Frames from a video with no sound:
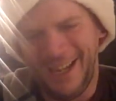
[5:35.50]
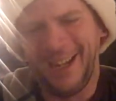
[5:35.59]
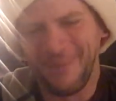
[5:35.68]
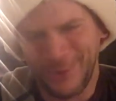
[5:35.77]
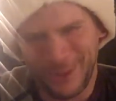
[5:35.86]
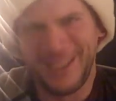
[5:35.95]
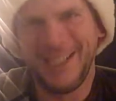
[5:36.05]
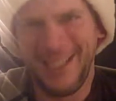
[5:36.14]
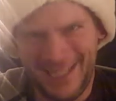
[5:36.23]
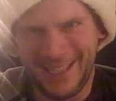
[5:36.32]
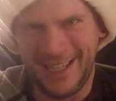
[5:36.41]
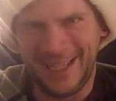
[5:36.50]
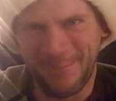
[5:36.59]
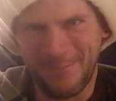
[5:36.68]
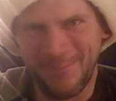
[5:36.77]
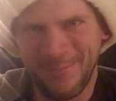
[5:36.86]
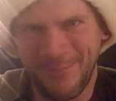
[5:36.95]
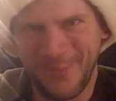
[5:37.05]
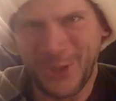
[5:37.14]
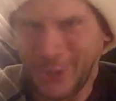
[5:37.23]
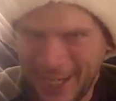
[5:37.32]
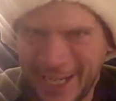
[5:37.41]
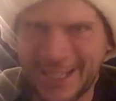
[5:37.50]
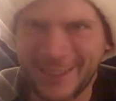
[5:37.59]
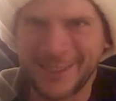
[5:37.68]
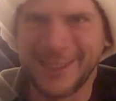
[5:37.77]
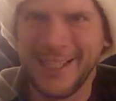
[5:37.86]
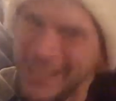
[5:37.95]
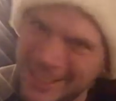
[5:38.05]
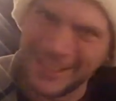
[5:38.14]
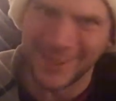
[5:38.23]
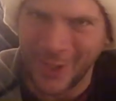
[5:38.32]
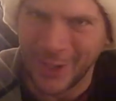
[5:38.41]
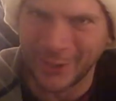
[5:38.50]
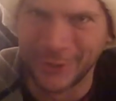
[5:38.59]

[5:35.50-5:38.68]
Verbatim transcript: I'm gonna eat that. So that's the eating dog